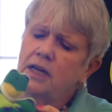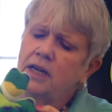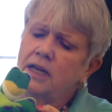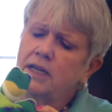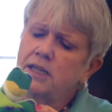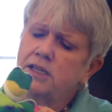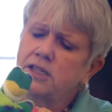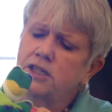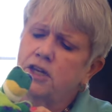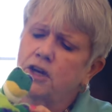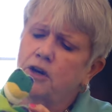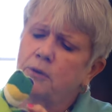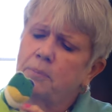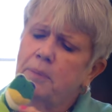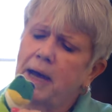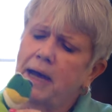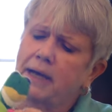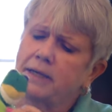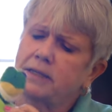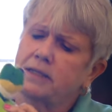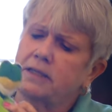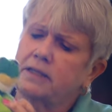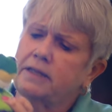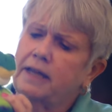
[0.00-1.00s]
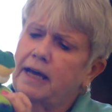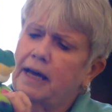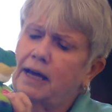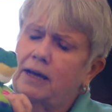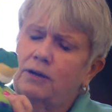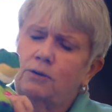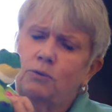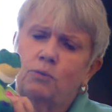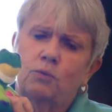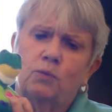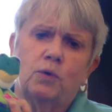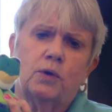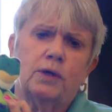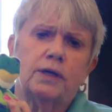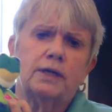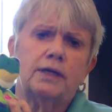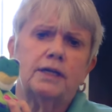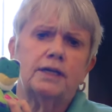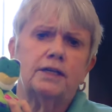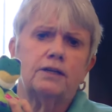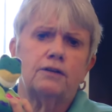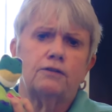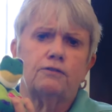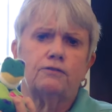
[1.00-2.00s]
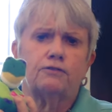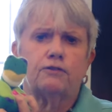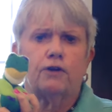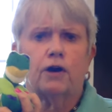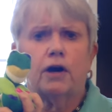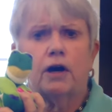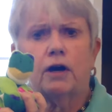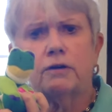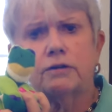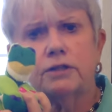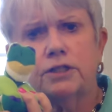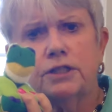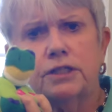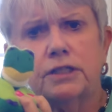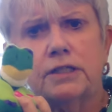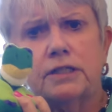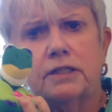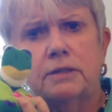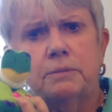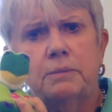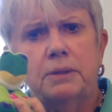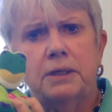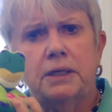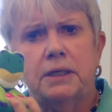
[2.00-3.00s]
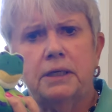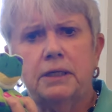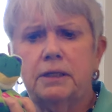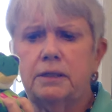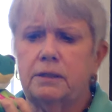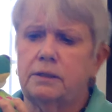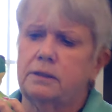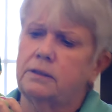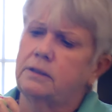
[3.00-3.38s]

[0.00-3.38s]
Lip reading: Let's go back to that one little frog just a minute.